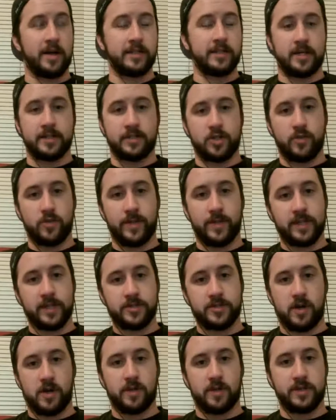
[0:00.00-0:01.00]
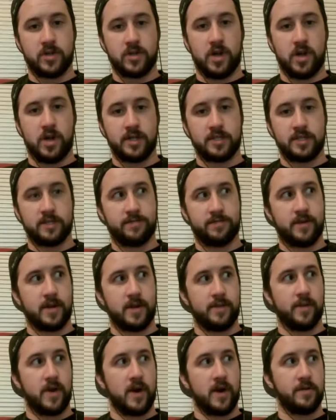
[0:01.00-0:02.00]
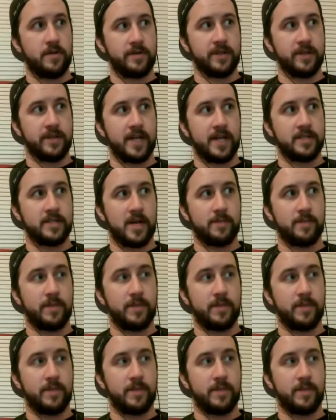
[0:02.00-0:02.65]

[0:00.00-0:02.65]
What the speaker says: assuming that Charlie Strong doesn't fall apart, I don't think that job.